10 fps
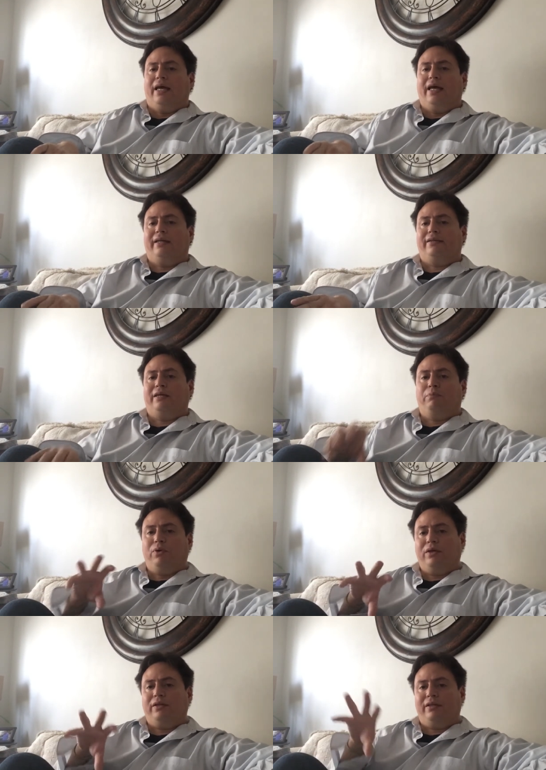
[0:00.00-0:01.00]
and they
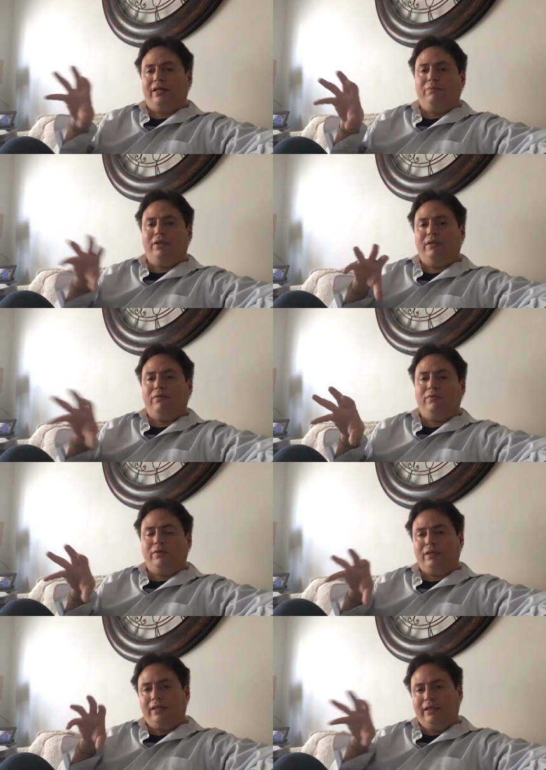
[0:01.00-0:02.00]
put them into
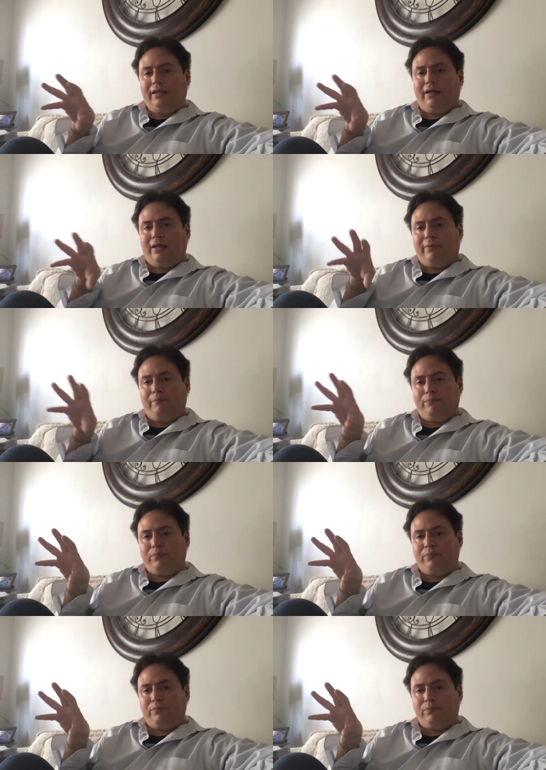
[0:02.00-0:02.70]
the uh,